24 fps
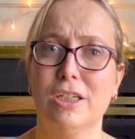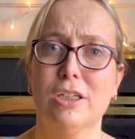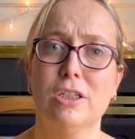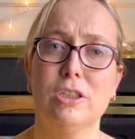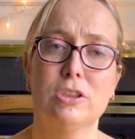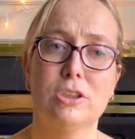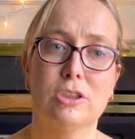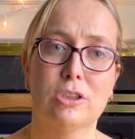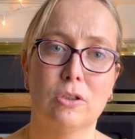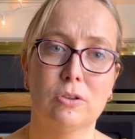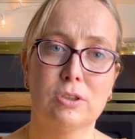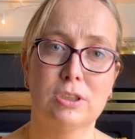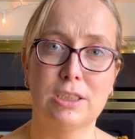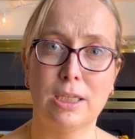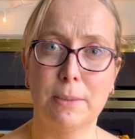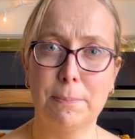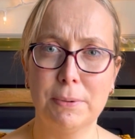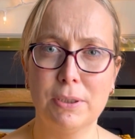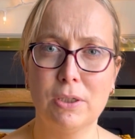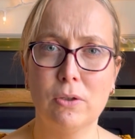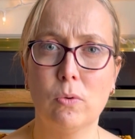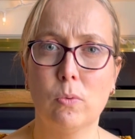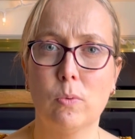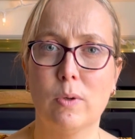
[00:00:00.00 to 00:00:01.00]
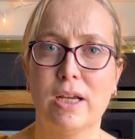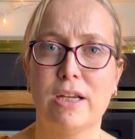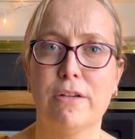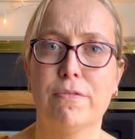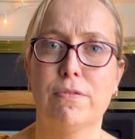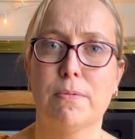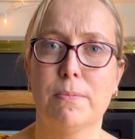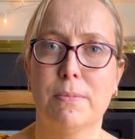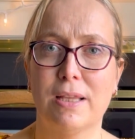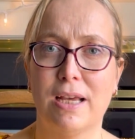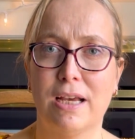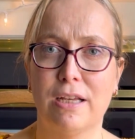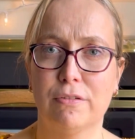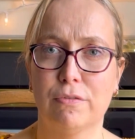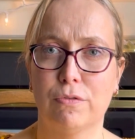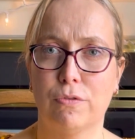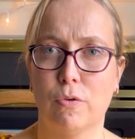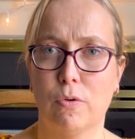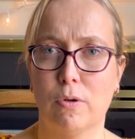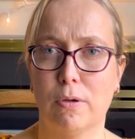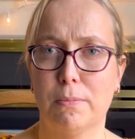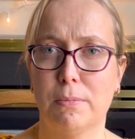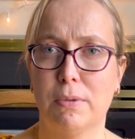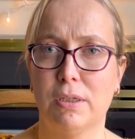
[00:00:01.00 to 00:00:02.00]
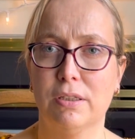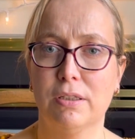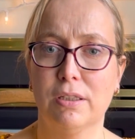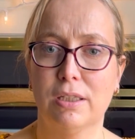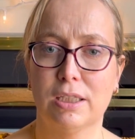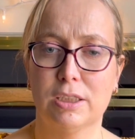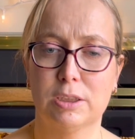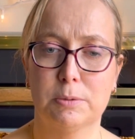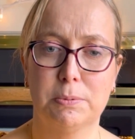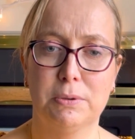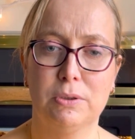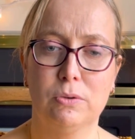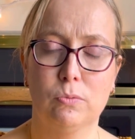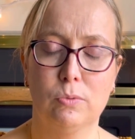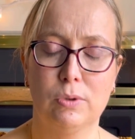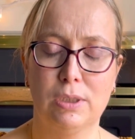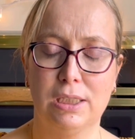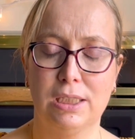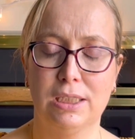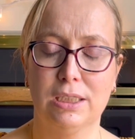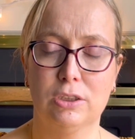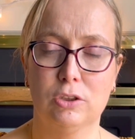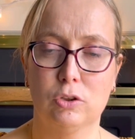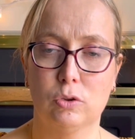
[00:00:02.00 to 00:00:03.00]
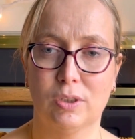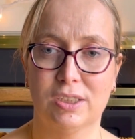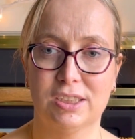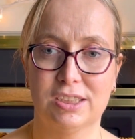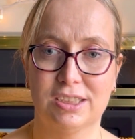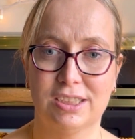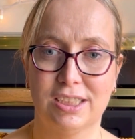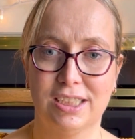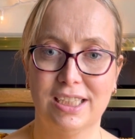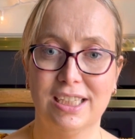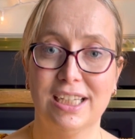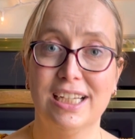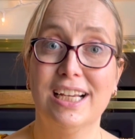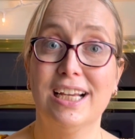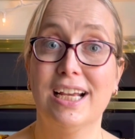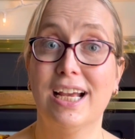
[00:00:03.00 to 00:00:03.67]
So stepping away from that for a month has been really interesting.